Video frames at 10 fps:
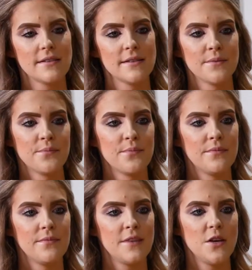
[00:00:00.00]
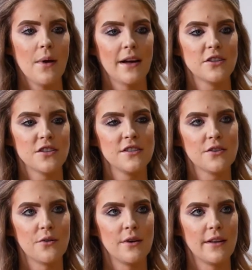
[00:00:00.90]
a particular treatment plan
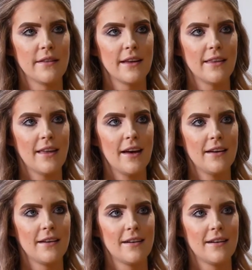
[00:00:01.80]
and we go from there.